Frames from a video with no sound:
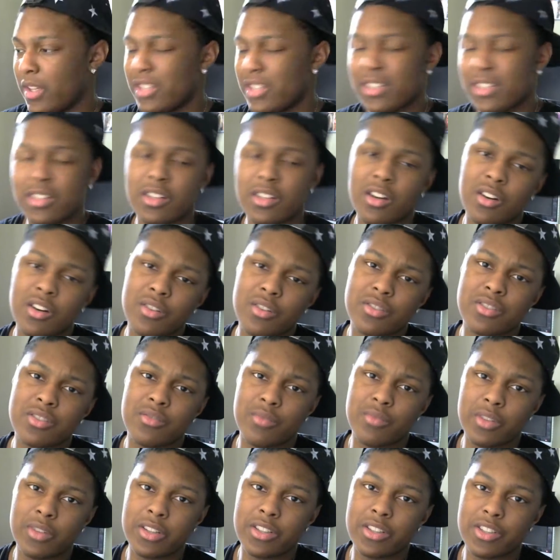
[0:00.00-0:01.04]
Is the nose
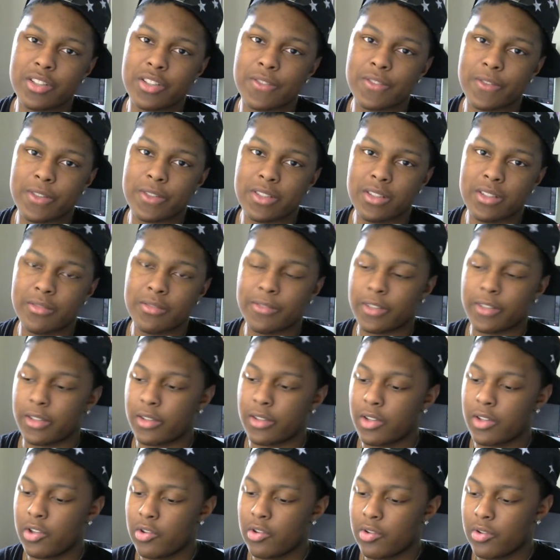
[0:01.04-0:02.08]
really just for sniffing.
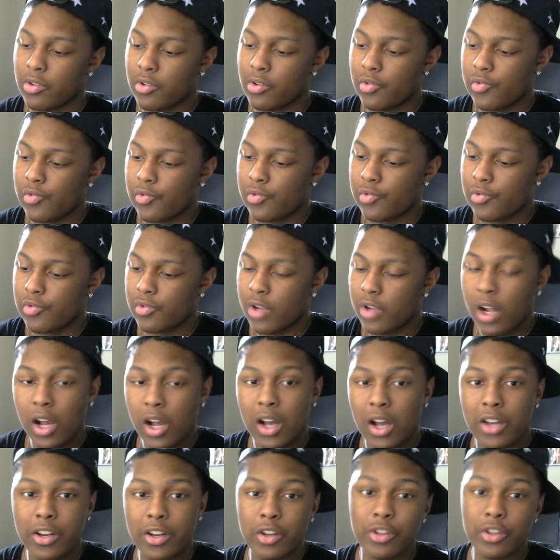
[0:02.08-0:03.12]

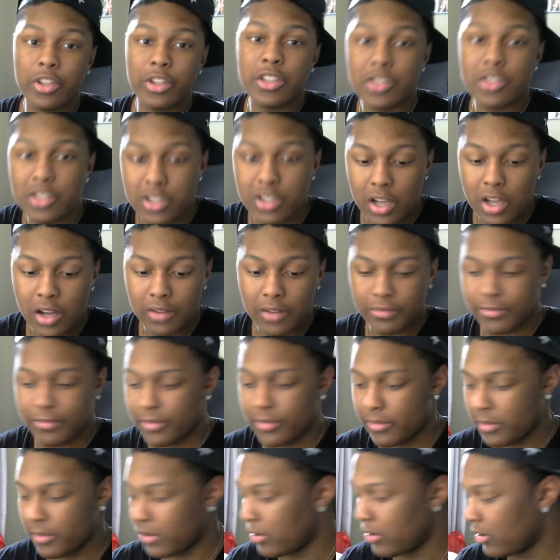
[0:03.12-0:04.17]
Uh, no, you can shove
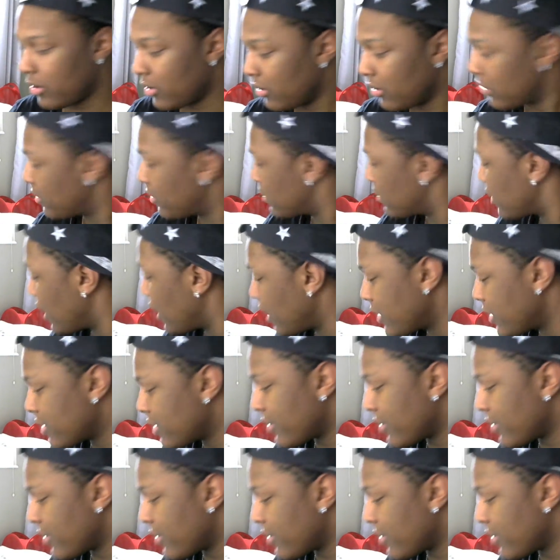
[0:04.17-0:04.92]
tons